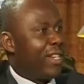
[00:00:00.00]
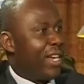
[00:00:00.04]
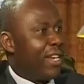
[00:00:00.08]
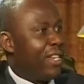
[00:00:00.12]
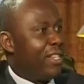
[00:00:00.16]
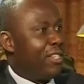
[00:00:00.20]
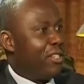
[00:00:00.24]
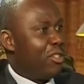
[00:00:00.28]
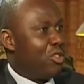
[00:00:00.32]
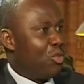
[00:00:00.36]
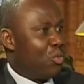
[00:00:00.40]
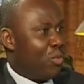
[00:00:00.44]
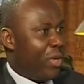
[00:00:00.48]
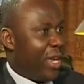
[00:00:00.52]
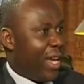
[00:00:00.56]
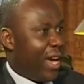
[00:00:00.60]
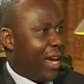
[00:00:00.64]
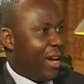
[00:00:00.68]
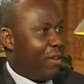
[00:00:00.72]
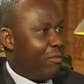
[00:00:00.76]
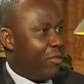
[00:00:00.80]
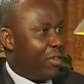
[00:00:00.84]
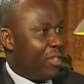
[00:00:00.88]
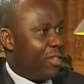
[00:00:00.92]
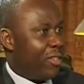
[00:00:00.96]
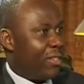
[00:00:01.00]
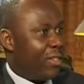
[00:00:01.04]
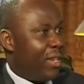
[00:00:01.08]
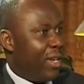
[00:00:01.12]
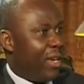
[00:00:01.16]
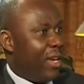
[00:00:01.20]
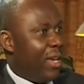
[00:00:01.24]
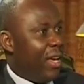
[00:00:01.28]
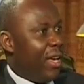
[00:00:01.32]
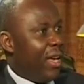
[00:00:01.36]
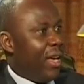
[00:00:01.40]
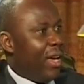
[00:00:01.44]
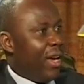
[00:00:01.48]
challenges we have is,
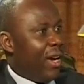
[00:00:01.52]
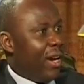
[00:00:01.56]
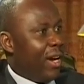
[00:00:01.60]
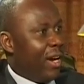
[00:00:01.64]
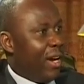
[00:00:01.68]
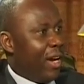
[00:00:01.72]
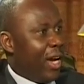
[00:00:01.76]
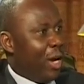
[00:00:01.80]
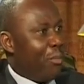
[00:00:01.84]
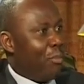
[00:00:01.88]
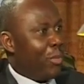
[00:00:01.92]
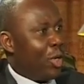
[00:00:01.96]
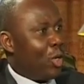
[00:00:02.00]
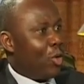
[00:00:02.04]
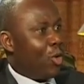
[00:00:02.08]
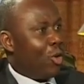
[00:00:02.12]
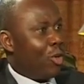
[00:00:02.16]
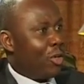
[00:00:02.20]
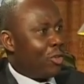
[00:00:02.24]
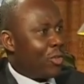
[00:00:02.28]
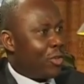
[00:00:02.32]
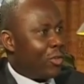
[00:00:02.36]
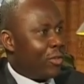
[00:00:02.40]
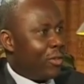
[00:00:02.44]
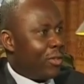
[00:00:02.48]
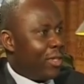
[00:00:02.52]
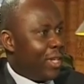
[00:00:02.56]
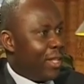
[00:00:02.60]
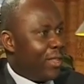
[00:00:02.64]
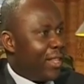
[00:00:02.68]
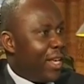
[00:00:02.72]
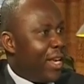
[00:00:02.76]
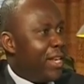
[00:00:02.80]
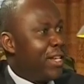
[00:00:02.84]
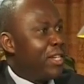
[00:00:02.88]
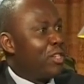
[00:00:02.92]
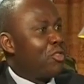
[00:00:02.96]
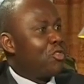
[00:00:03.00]
uh, and because the,
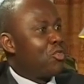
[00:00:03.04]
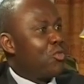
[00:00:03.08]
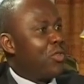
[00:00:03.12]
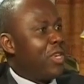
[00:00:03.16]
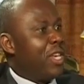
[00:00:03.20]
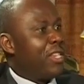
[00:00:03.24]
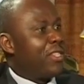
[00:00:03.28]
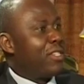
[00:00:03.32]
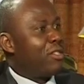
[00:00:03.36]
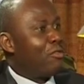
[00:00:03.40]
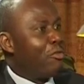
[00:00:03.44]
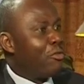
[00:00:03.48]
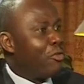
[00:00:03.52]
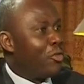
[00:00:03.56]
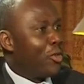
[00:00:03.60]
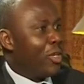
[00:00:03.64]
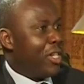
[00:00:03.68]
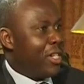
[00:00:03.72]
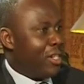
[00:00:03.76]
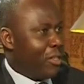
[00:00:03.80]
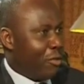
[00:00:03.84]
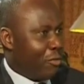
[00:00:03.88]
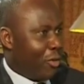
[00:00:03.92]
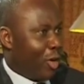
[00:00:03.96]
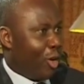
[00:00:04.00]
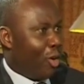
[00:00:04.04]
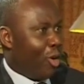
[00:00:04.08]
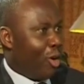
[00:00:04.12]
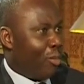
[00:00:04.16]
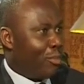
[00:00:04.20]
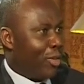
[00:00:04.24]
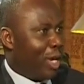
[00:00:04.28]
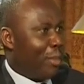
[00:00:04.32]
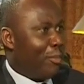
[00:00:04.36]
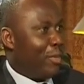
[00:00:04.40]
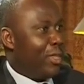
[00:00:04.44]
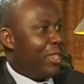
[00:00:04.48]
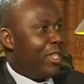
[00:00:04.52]
the, industry isn't fully
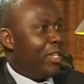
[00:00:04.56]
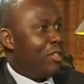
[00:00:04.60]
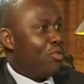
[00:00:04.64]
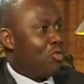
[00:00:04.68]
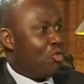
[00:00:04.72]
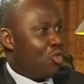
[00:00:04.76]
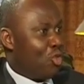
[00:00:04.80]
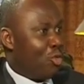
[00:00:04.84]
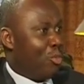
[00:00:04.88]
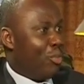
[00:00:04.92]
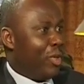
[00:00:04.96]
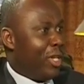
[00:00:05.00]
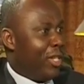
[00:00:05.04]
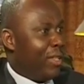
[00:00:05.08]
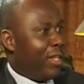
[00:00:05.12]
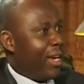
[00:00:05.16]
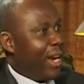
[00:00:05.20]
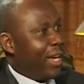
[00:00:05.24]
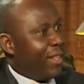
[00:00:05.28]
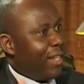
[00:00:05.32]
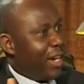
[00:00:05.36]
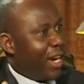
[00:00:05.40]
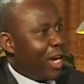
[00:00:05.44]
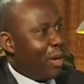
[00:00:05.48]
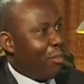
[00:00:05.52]
developed, I mean, there's Jubilee, there are other